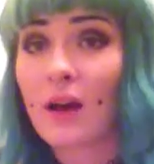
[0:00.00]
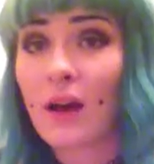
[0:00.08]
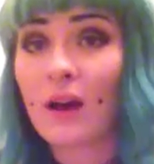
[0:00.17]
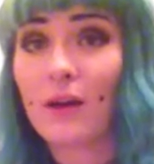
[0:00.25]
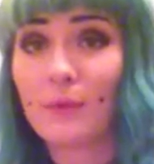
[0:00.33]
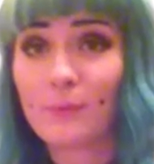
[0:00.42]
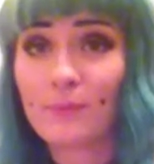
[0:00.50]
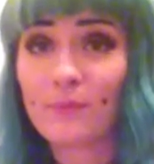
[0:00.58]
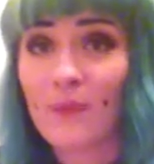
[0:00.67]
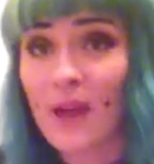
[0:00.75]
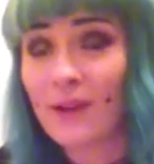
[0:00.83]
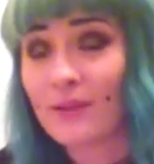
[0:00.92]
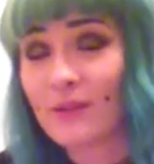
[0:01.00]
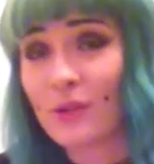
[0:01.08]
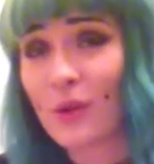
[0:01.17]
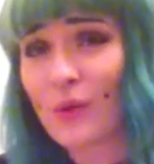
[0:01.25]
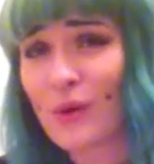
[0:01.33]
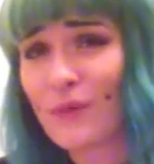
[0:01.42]
um, I
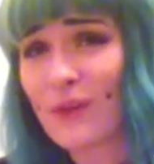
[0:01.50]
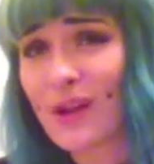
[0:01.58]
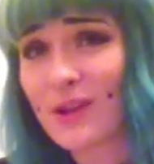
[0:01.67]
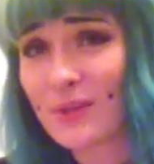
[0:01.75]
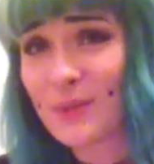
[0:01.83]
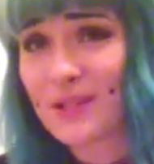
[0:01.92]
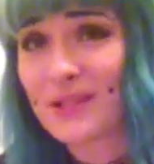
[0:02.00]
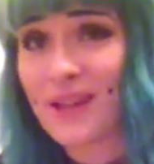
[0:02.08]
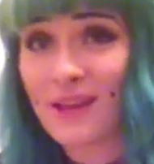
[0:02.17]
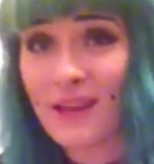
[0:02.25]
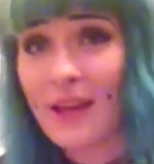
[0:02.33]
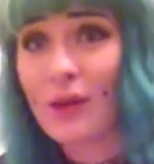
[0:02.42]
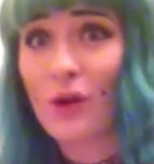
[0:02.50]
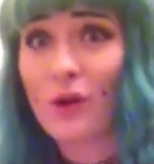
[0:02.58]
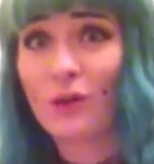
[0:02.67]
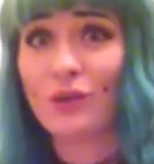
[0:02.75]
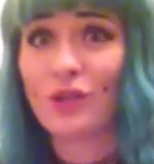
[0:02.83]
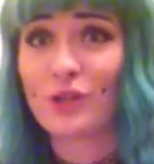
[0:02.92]
don't know if you guys want to say, like,
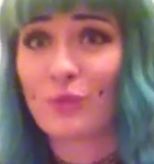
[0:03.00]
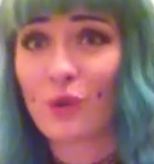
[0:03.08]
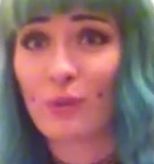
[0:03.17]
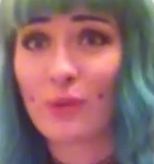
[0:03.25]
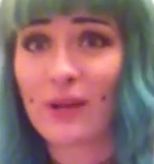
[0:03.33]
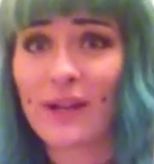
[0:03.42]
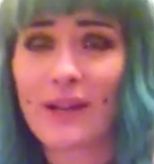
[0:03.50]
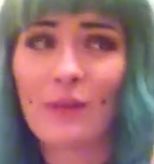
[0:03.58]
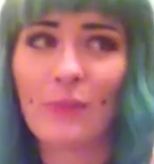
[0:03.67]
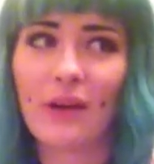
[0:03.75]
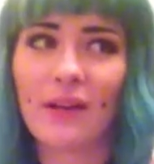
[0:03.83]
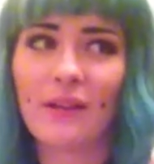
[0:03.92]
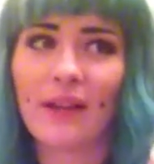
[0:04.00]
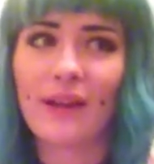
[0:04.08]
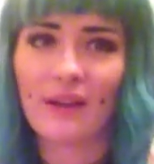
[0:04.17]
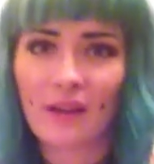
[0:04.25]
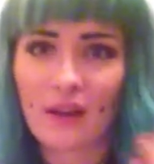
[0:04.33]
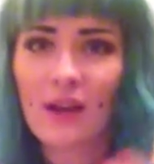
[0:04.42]
oh, she's more pretty, but,
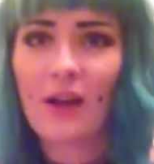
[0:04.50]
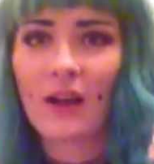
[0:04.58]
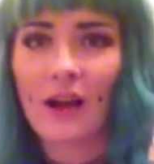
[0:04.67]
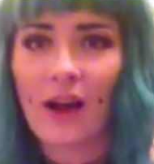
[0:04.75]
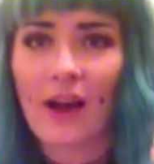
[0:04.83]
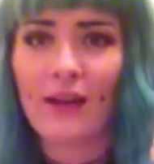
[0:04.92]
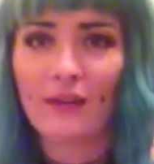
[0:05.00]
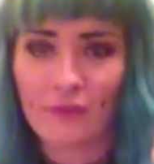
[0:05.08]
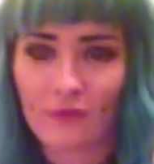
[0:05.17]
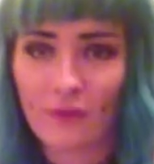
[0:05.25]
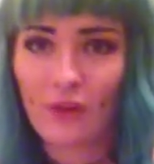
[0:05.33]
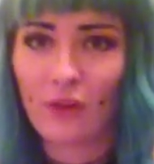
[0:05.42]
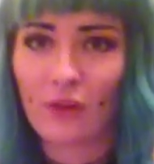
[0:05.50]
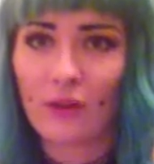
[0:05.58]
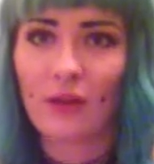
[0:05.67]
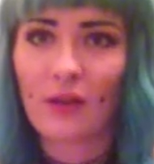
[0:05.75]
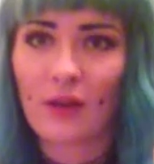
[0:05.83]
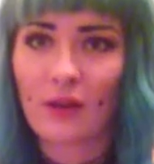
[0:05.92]
like, I've
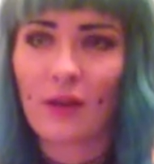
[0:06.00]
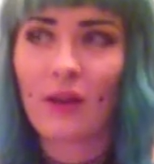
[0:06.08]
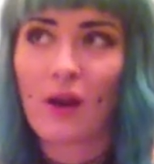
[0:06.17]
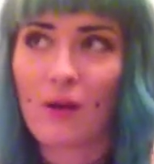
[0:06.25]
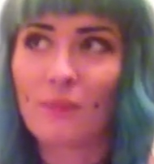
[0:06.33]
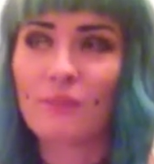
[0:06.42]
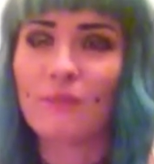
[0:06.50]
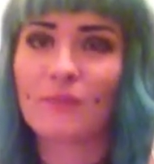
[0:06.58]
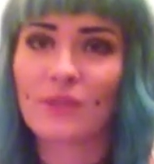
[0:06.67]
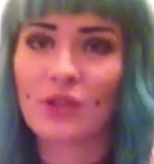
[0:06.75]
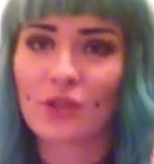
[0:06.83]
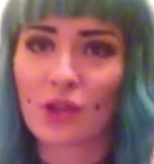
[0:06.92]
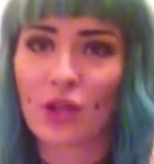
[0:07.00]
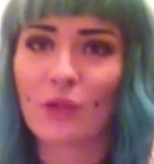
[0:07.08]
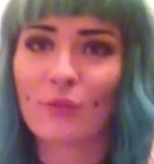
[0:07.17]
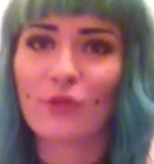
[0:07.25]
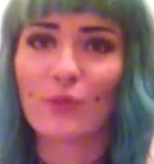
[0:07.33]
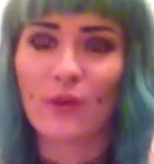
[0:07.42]
come to
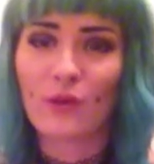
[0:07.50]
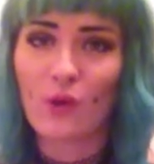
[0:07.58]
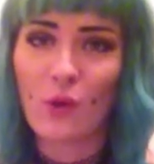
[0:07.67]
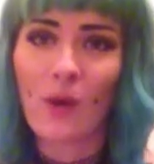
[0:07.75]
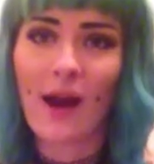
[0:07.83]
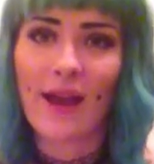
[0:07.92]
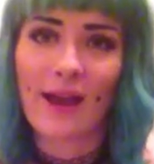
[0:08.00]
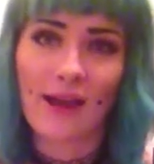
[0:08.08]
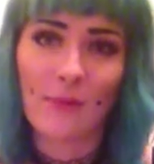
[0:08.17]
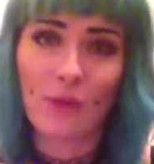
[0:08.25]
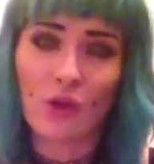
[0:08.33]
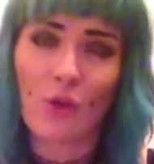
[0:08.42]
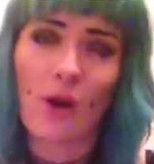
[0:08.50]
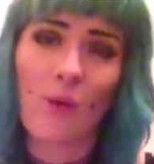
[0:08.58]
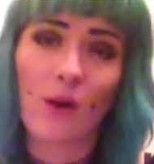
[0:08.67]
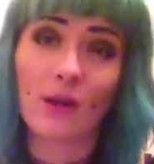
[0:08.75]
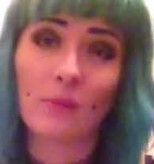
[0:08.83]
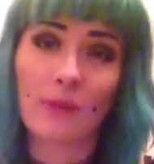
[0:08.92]
terms with who I am and who I
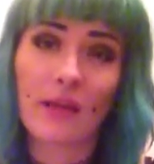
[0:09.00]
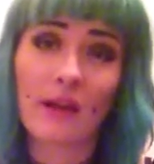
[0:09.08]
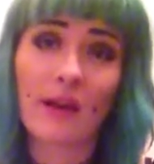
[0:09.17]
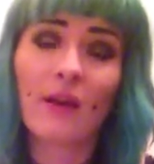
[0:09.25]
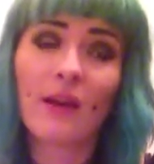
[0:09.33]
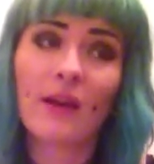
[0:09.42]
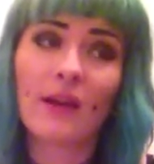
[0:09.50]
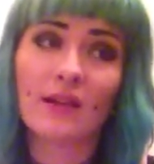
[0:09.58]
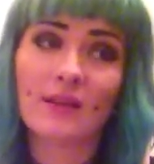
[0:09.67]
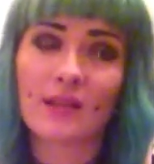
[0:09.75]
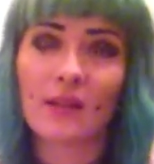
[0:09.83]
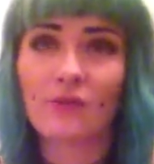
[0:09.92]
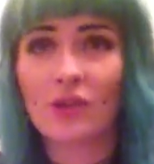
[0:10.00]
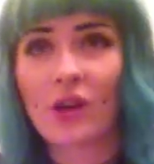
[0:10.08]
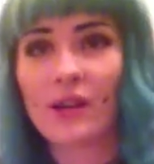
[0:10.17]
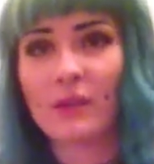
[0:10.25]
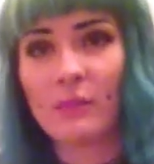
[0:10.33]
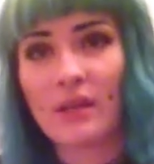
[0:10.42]
want to be instead of
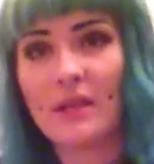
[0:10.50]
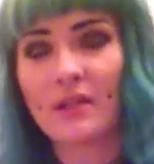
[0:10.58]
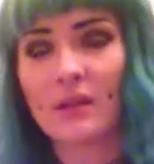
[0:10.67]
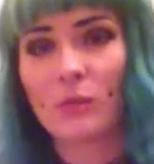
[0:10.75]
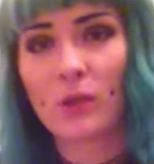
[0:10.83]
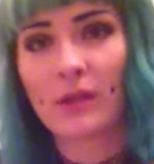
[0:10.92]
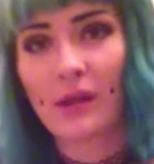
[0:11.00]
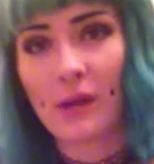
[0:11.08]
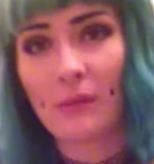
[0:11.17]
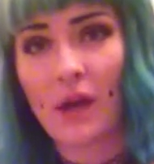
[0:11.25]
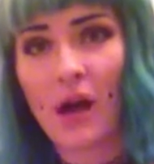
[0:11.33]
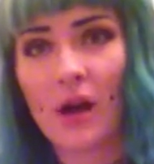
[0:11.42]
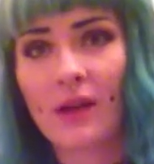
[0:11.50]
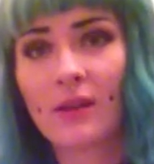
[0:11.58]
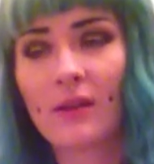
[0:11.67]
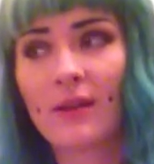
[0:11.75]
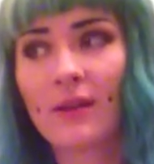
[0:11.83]
trying to be someone that I'm not,